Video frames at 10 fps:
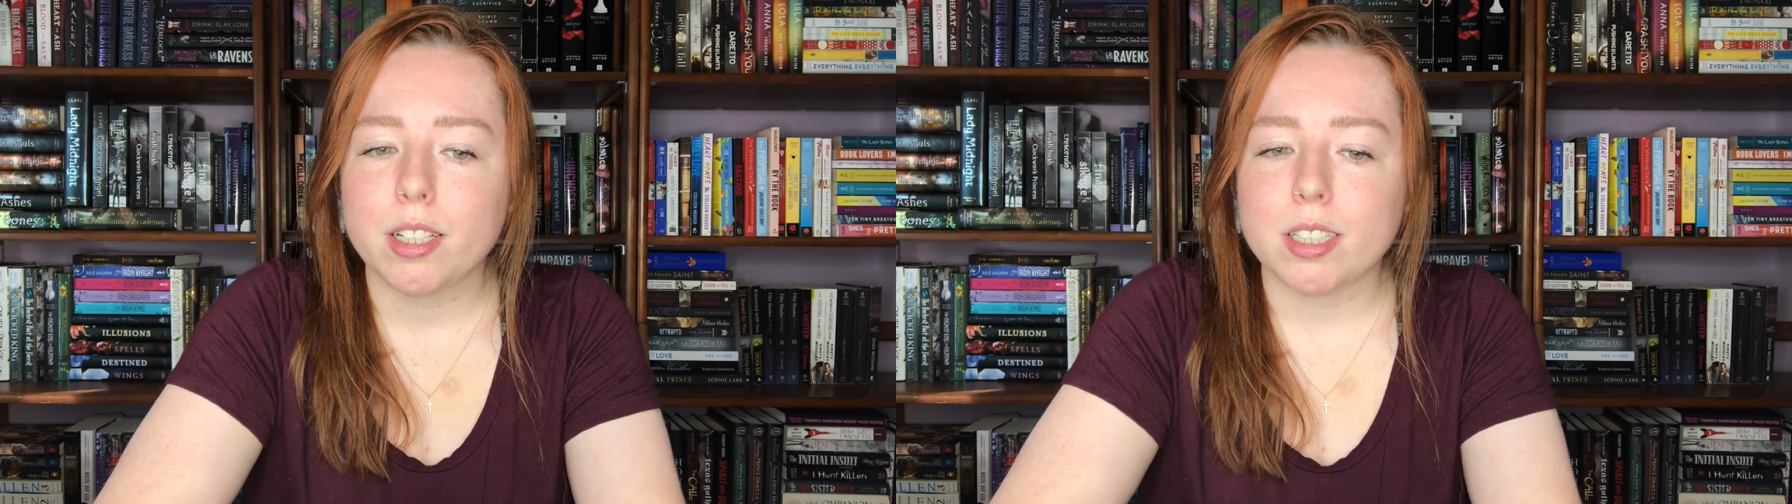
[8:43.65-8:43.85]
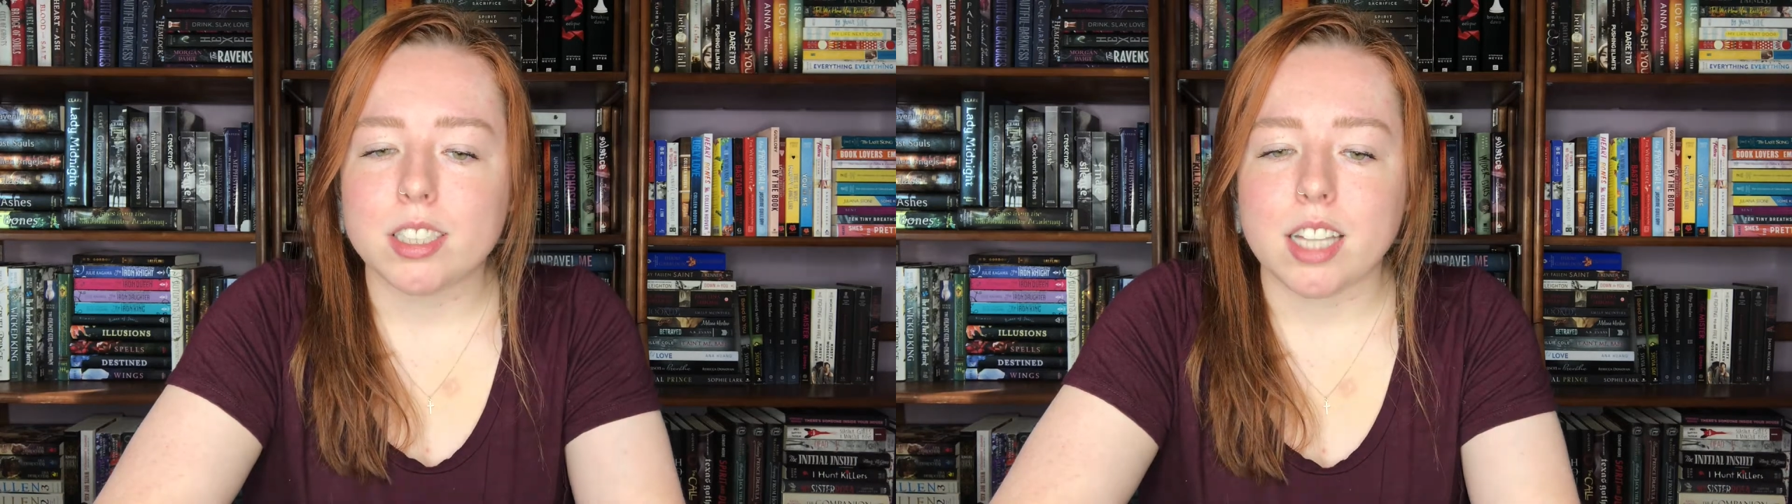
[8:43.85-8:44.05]

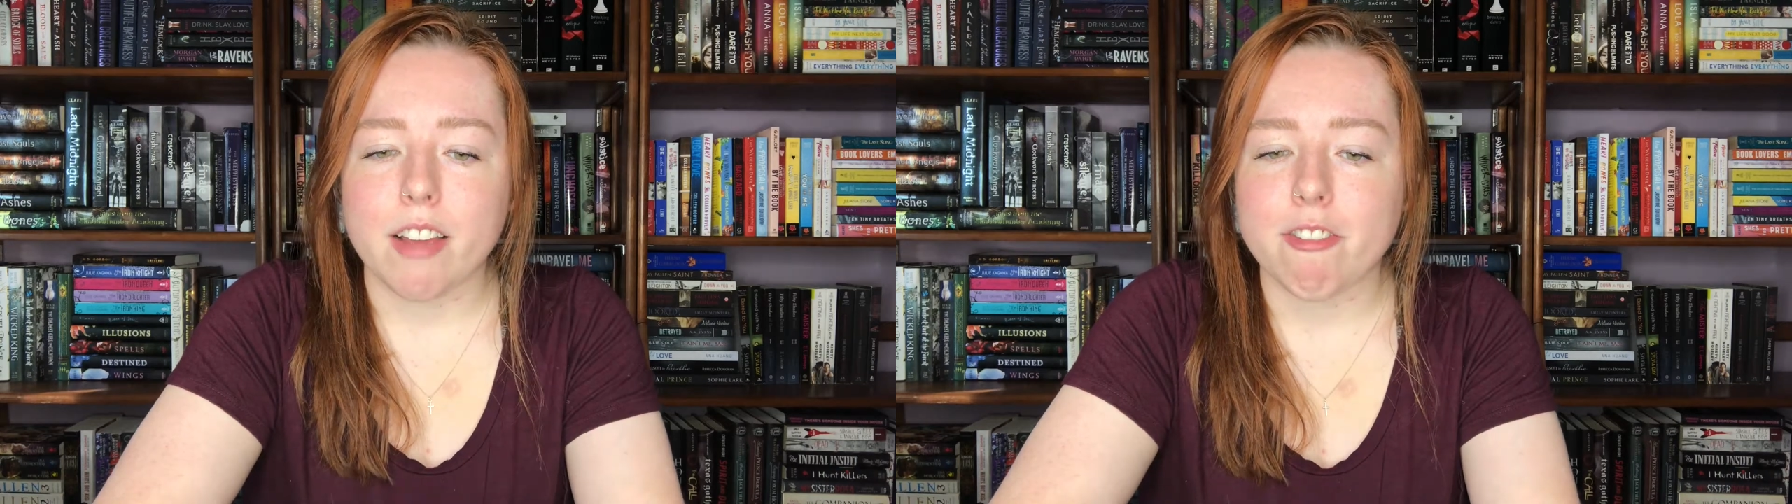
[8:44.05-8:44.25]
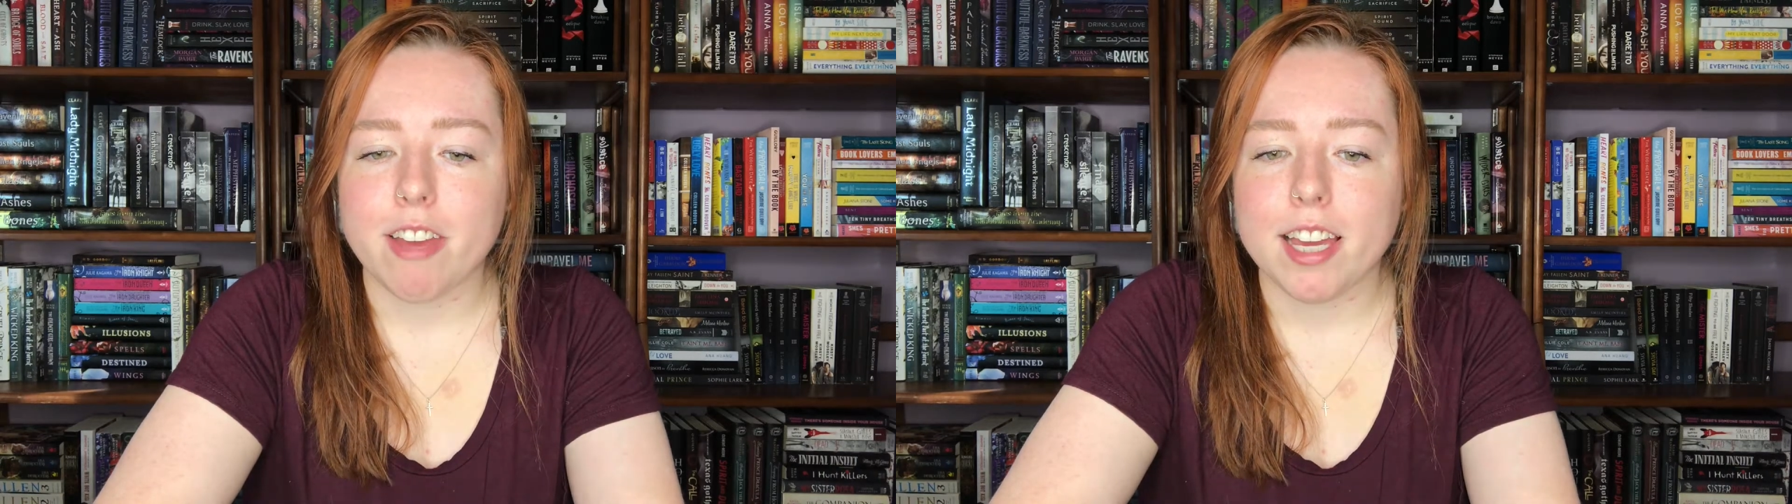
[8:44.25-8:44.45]

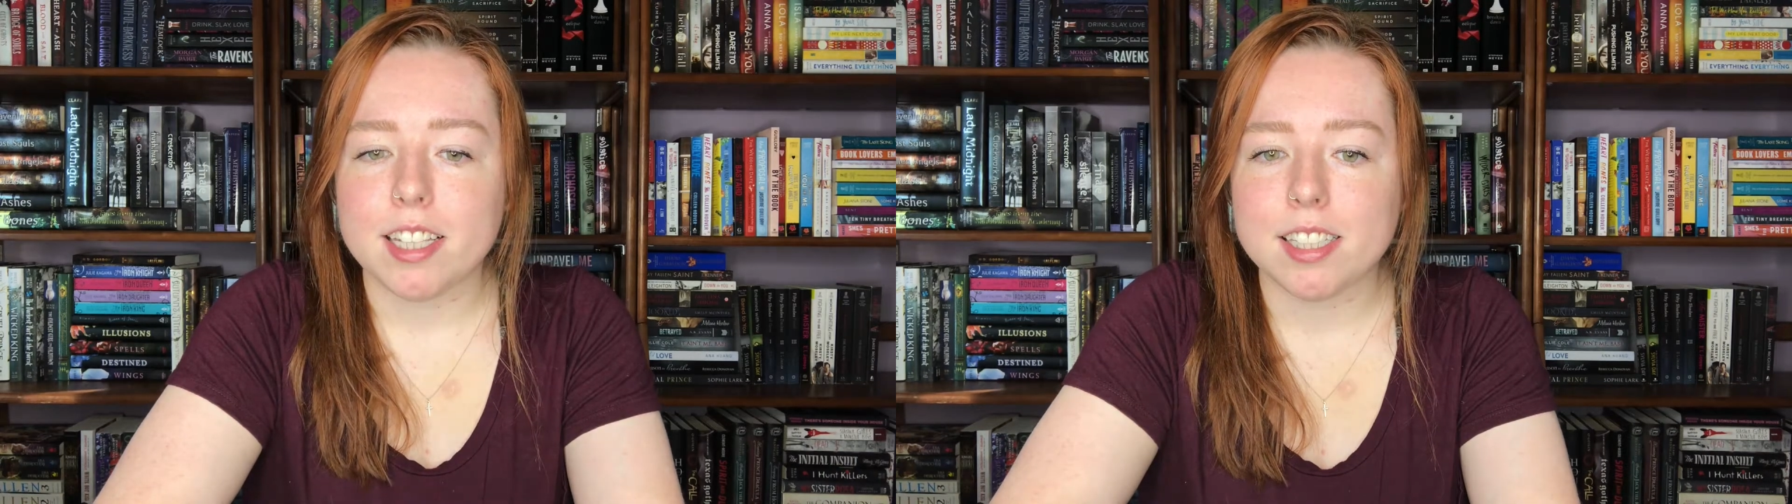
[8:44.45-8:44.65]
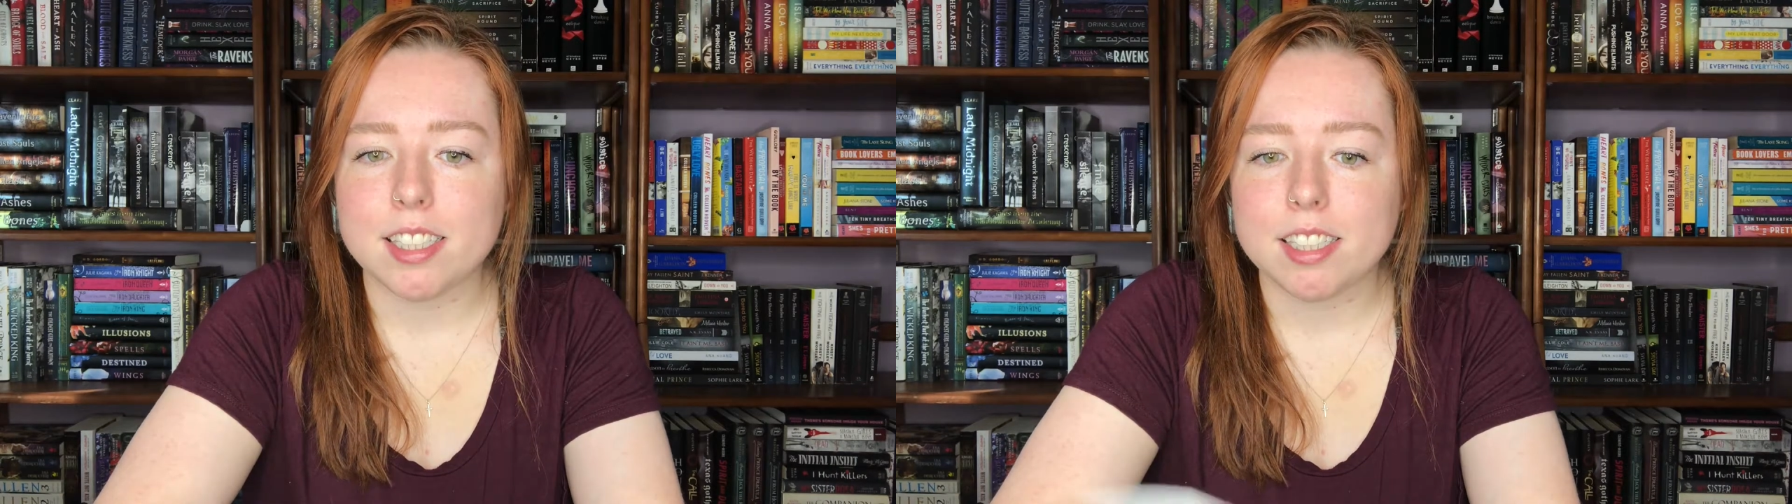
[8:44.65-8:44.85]
save
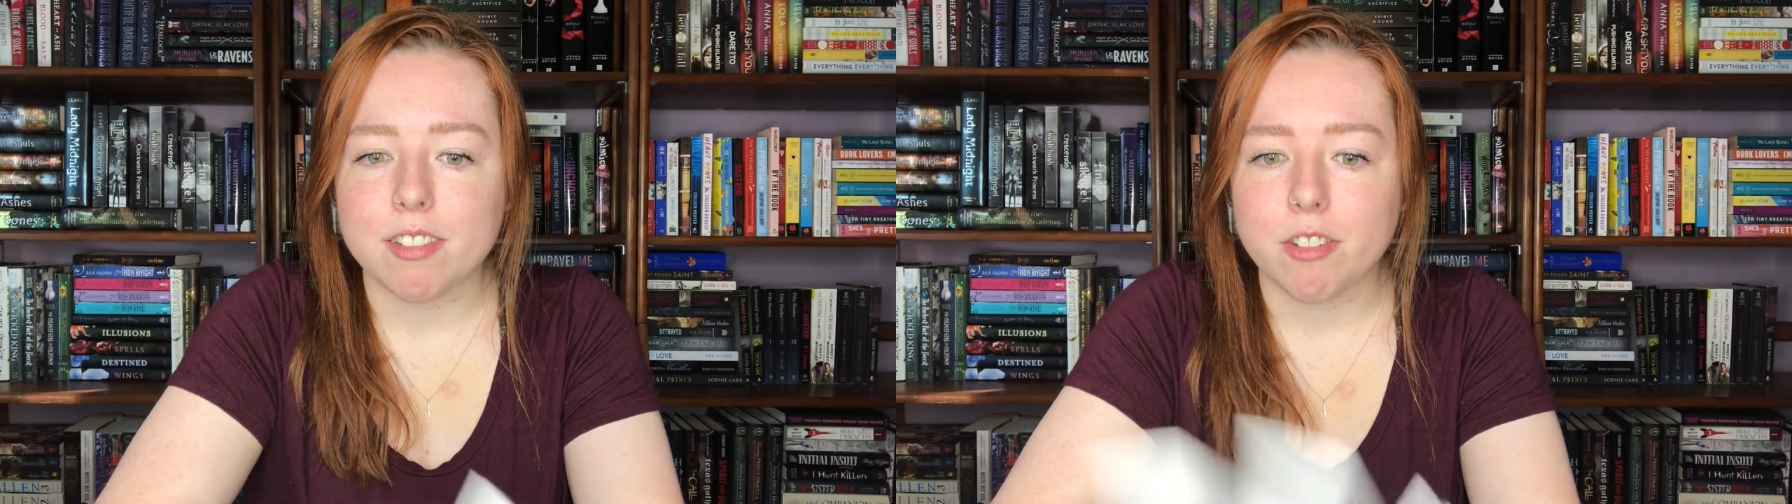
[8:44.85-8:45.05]
face